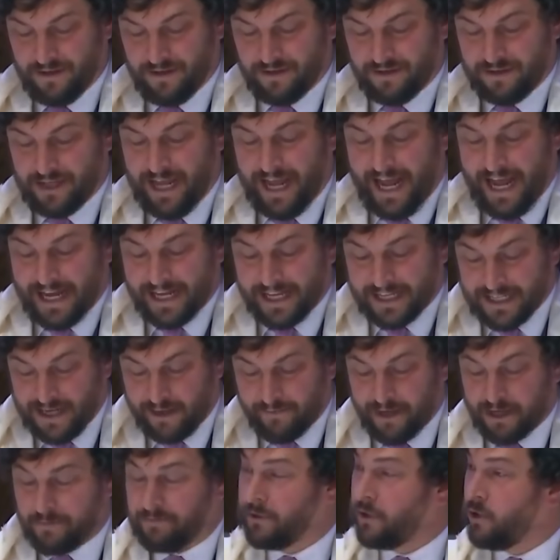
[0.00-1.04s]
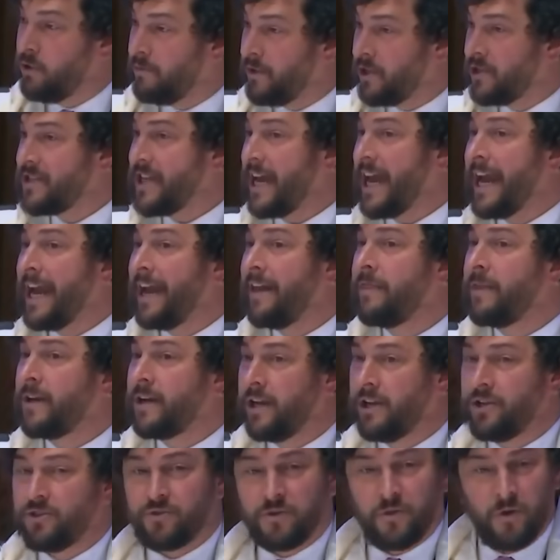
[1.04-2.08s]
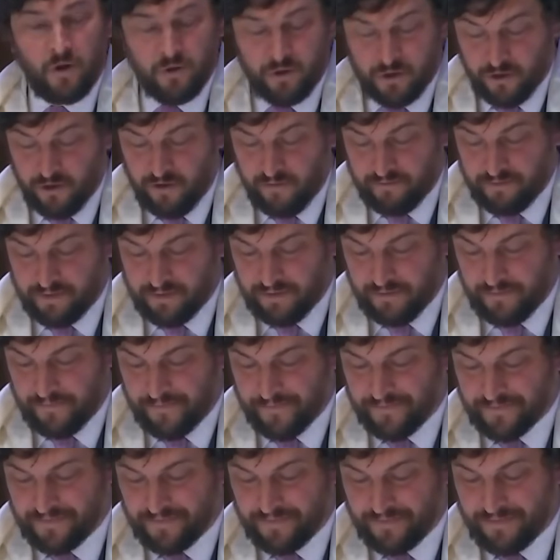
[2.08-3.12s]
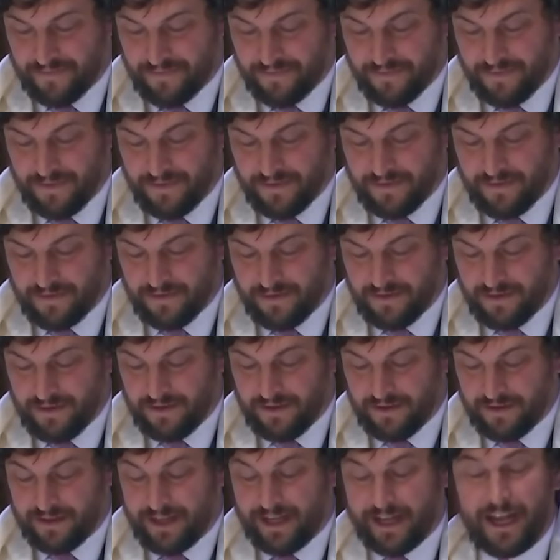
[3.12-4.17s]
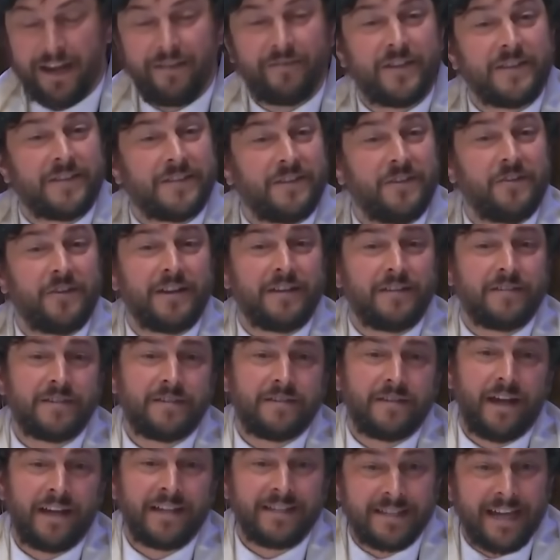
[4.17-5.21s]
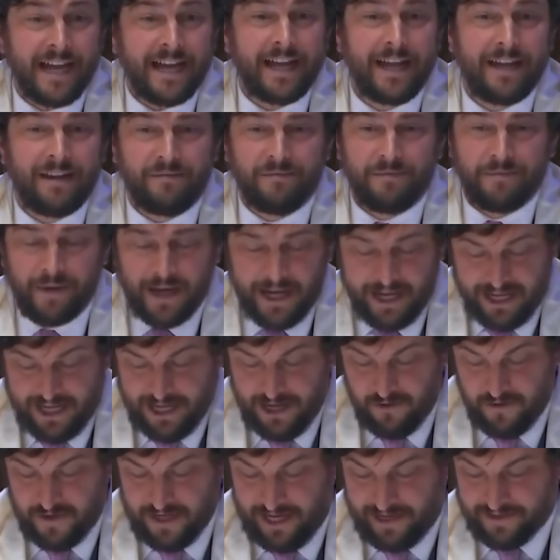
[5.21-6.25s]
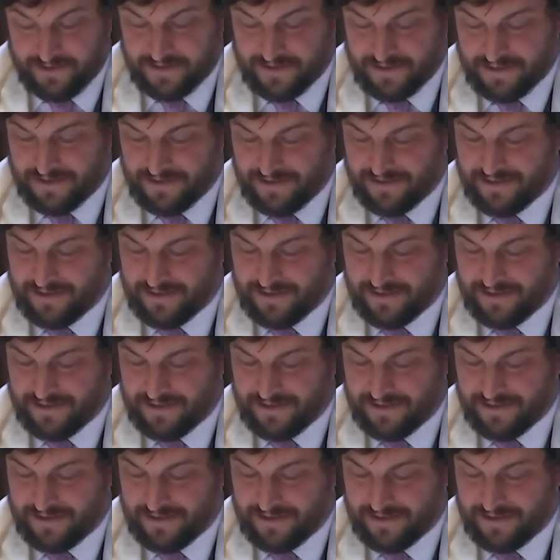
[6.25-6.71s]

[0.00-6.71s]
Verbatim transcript: the academic bloomers and the control group, they gave the students a second IQ test.